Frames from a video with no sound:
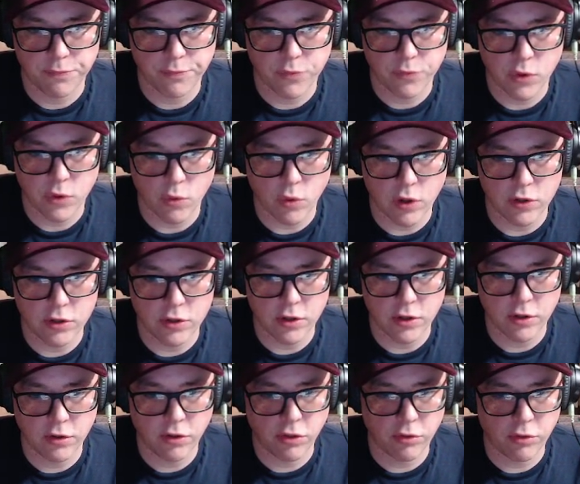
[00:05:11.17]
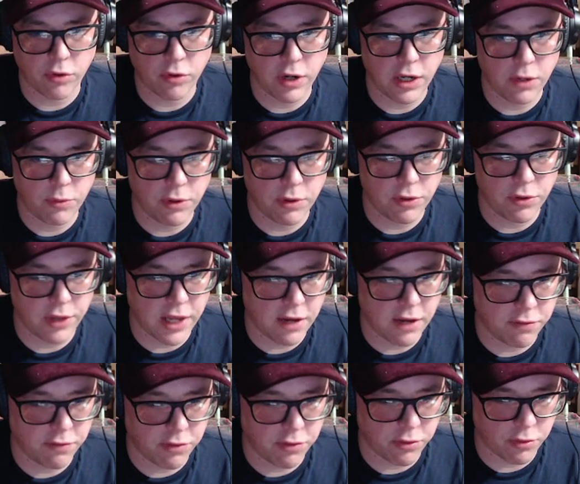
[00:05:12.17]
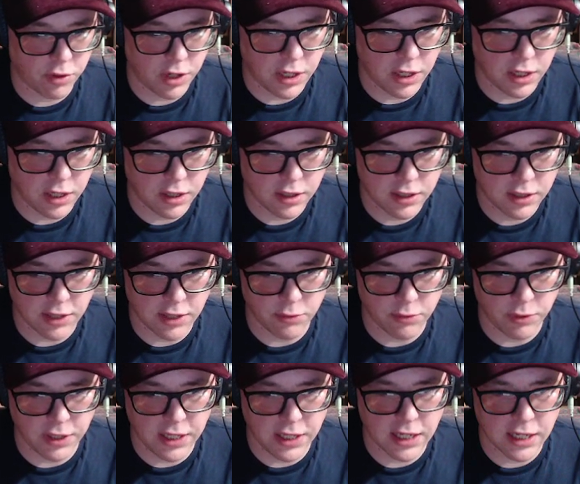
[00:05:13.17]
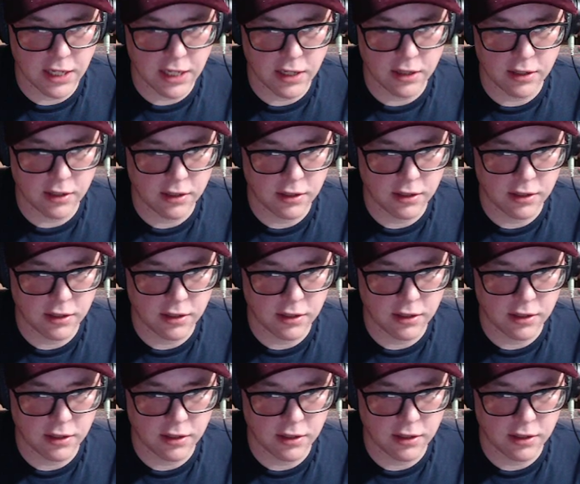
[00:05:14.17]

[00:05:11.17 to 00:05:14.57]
We're on turn 3. We only have 3. Can we get